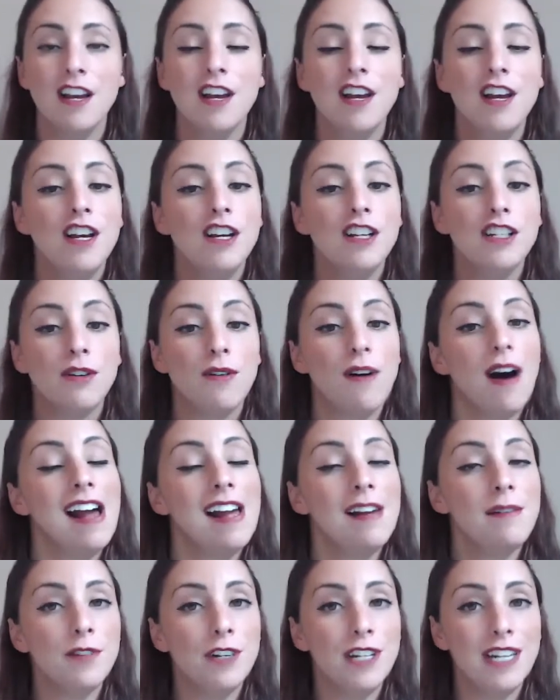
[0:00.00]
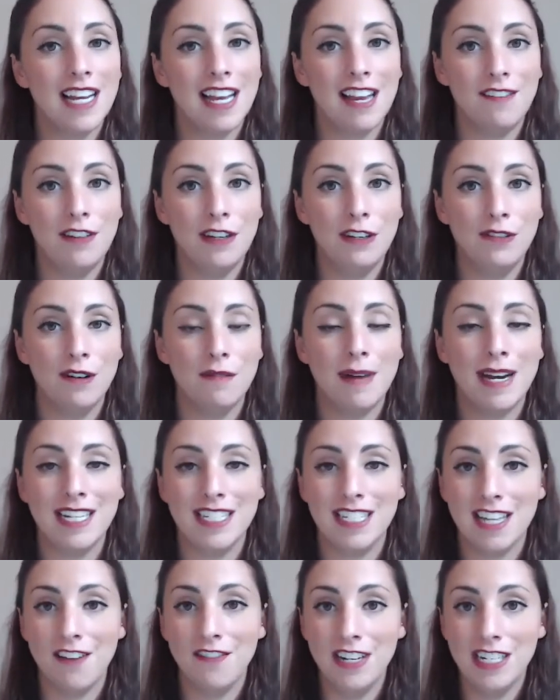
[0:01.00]
So I'm going to give you my
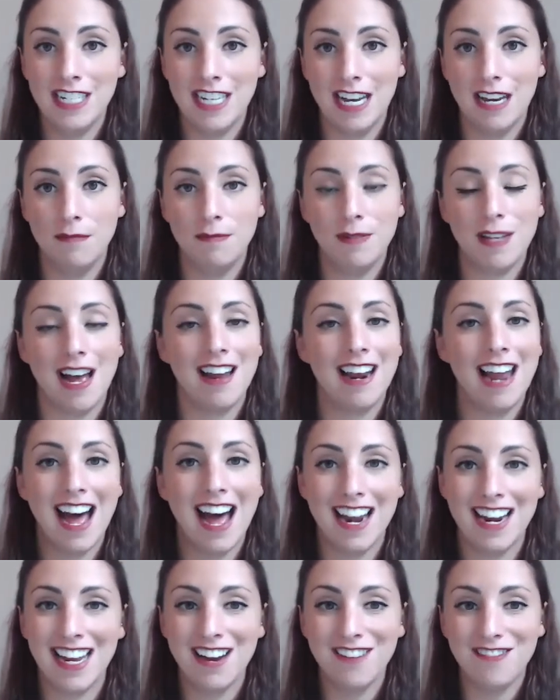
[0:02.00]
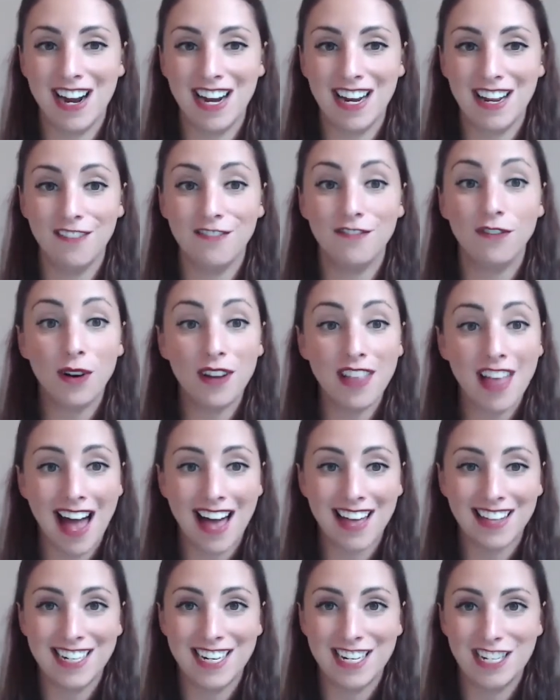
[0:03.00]
7 tips on how to get ready for the
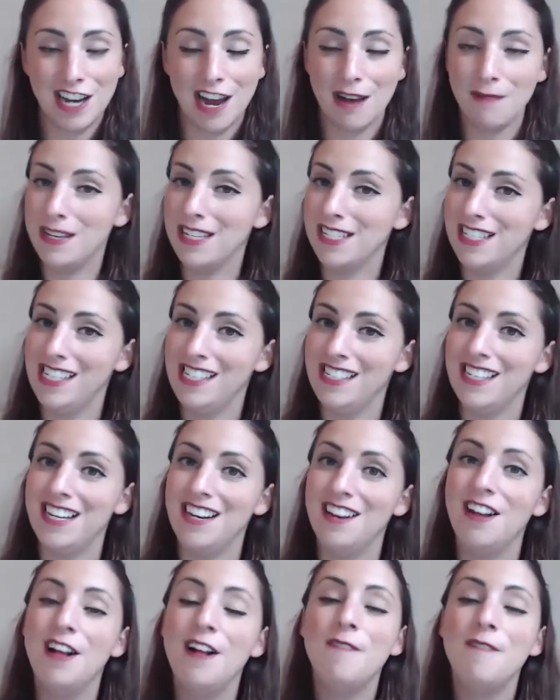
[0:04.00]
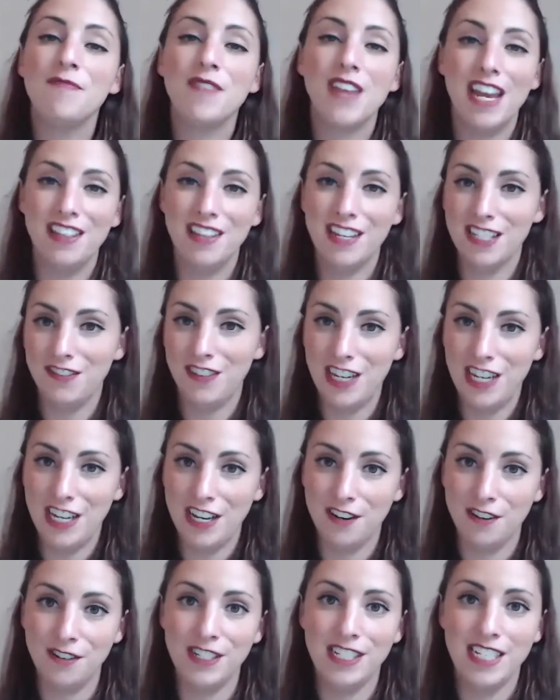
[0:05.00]
holiday shopping season in this
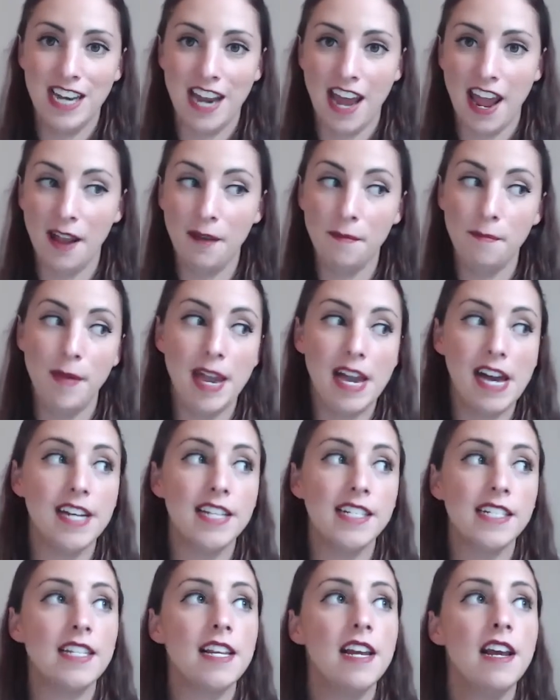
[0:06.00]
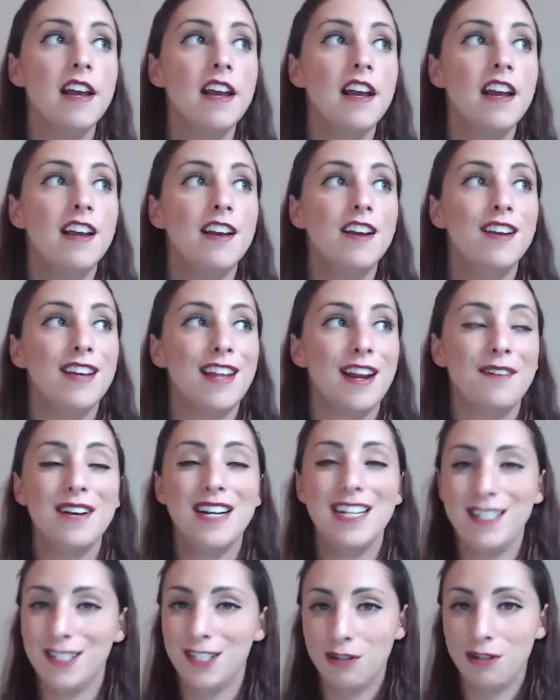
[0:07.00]
video today, because
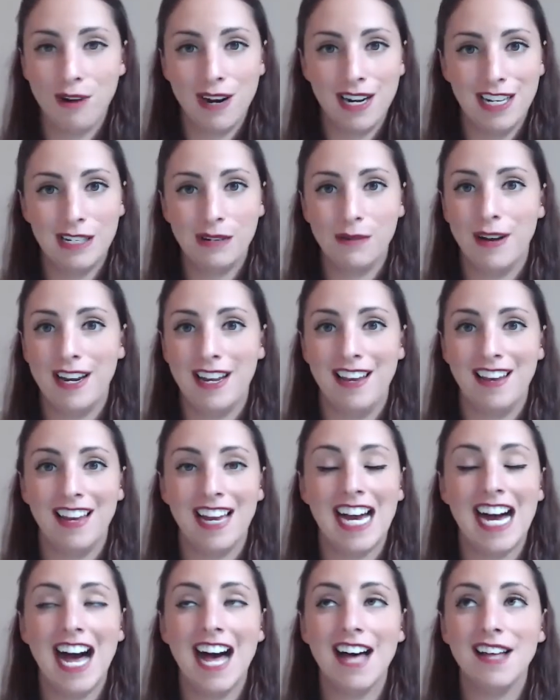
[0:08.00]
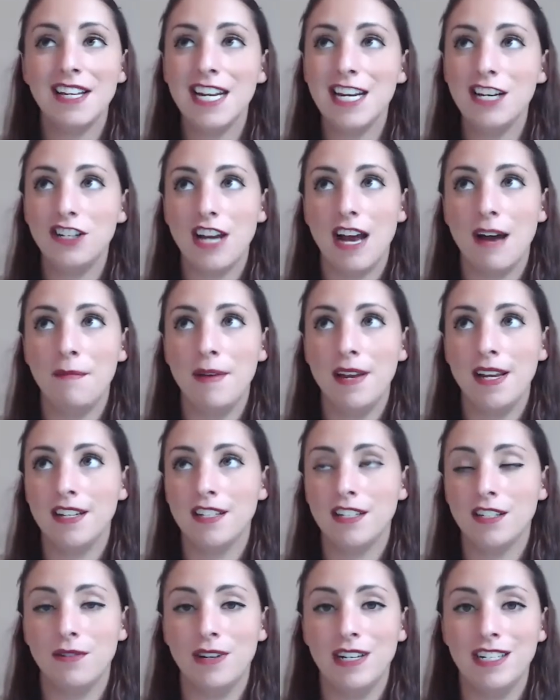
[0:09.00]
it's 2020. Holiday shopping
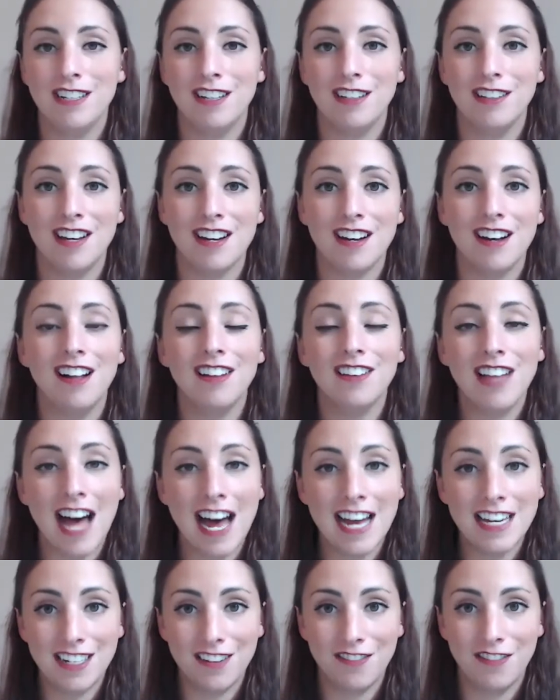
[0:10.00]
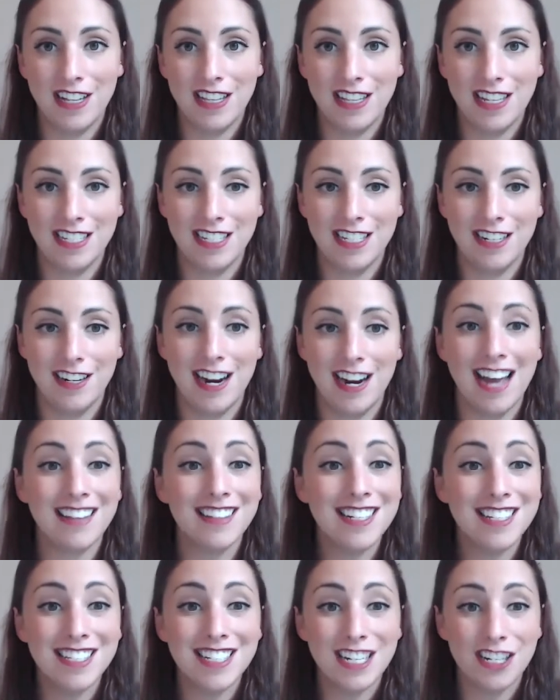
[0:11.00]
is going to look a lot different this year. At
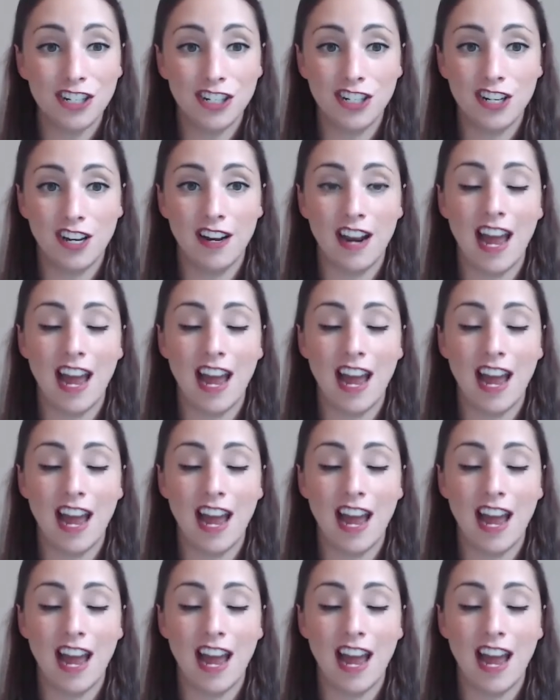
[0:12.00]
least it should.